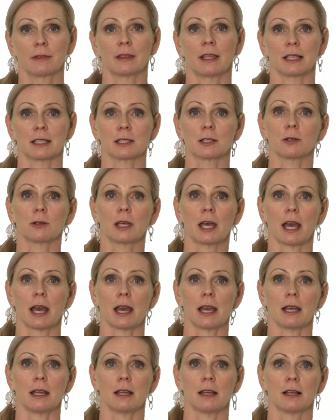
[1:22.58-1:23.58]
That's
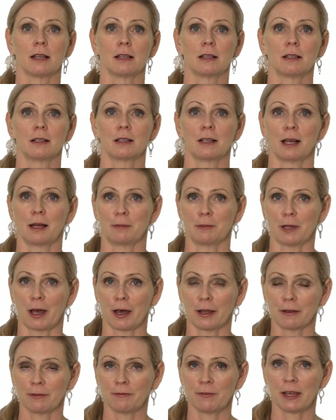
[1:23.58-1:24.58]
okay. I'm
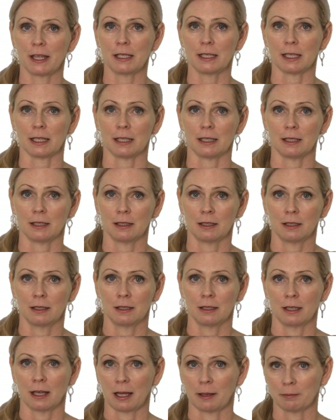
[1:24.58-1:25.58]
not offended.
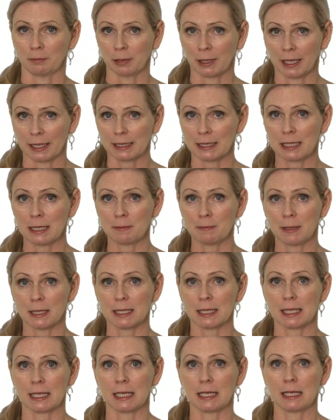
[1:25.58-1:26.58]
I'm plenty
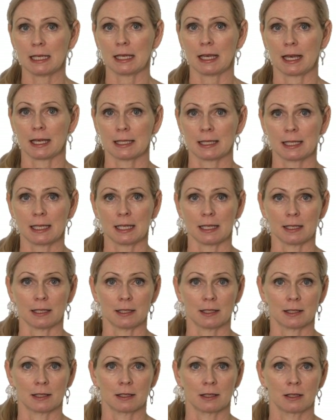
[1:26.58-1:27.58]
busy as it
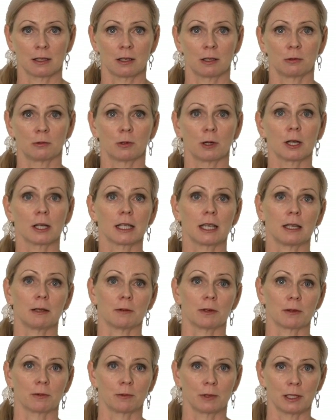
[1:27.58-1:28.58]
is, working
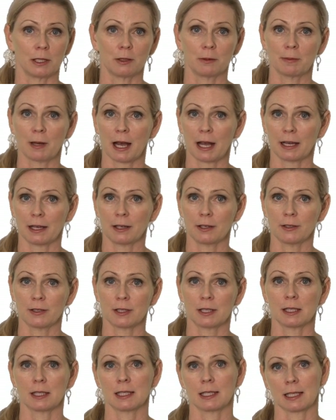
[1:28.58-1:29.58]
with real
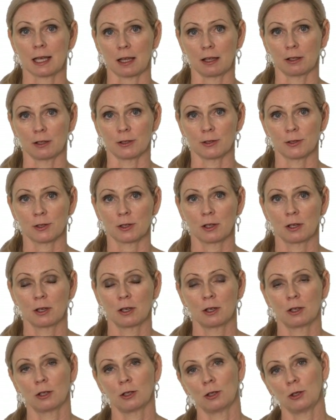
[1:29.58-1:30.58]
buyers and sellers
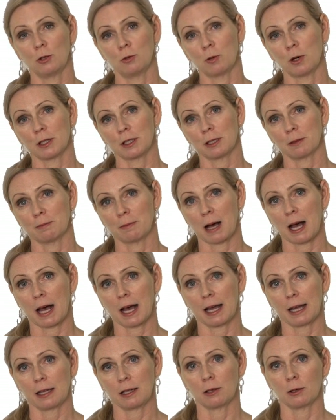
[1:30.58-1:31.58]
who want to
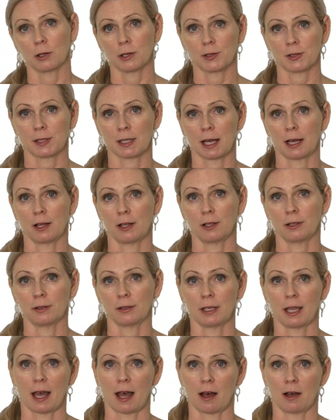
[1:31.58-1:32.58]
buy or sell
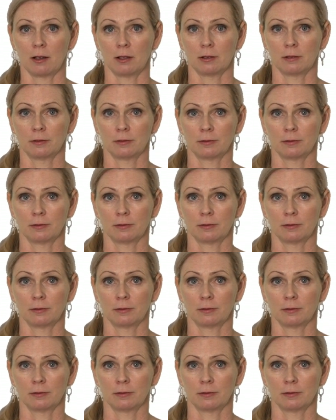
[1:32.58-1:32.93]
now.